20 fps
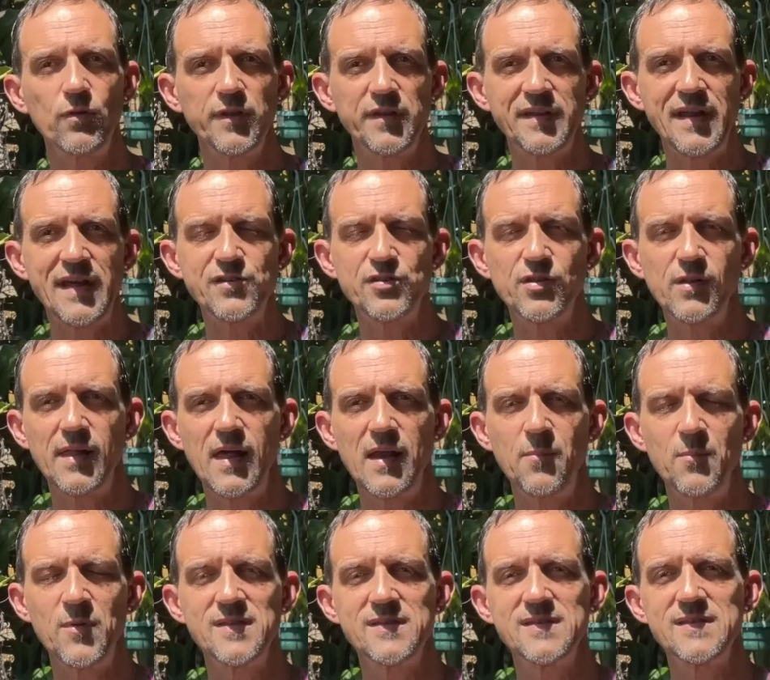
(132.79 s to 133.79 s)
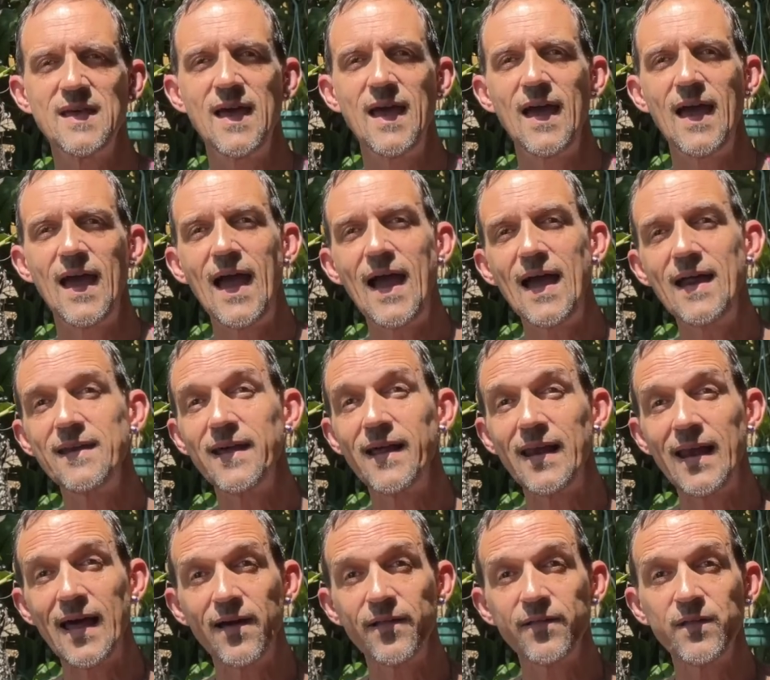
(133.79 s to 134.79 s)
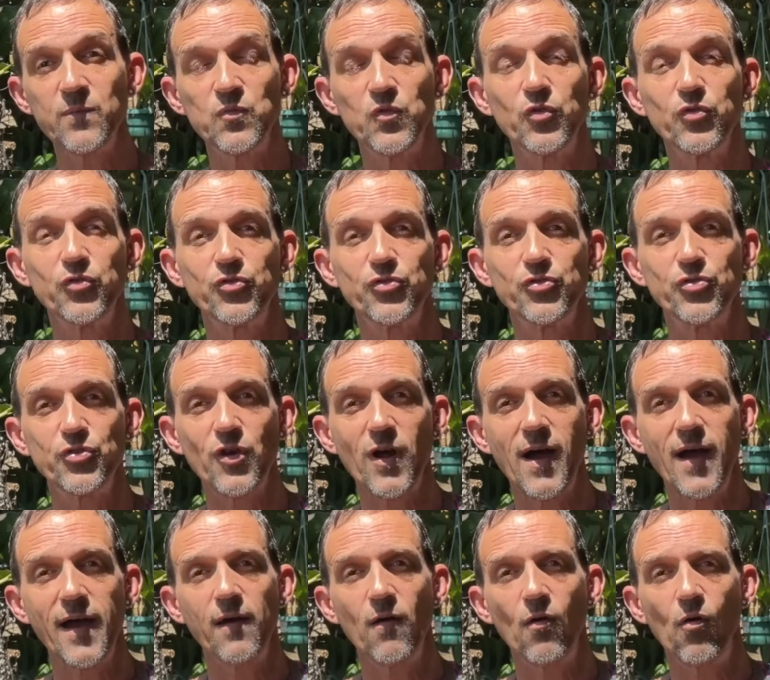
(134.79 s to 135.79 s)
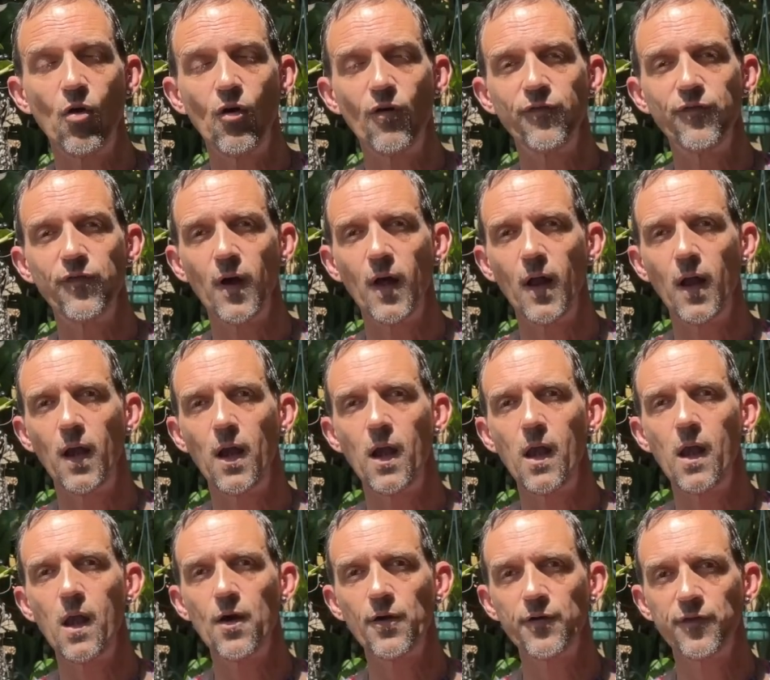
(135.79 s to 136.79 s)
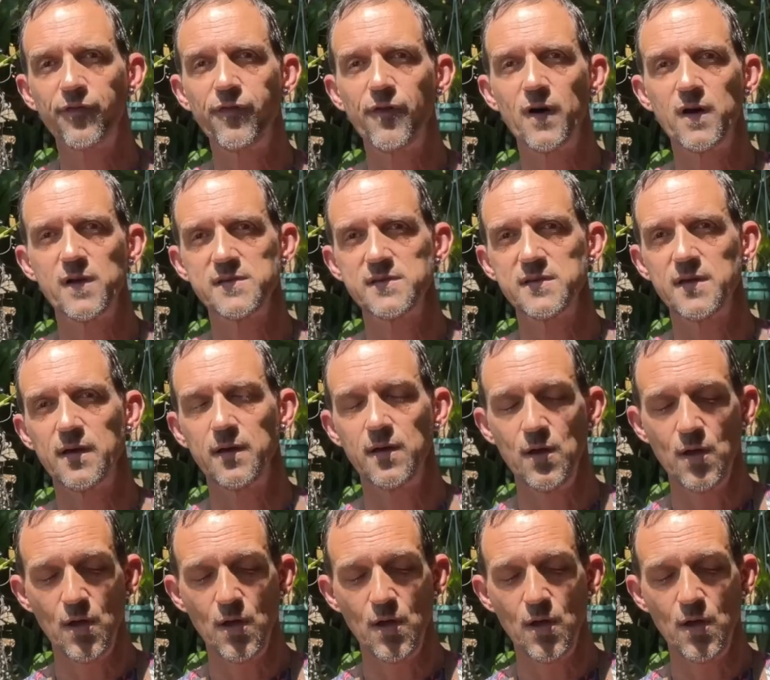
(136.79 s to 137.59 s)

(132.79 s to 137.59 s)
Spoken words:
the natural elements and allow them to dry off a lot faster.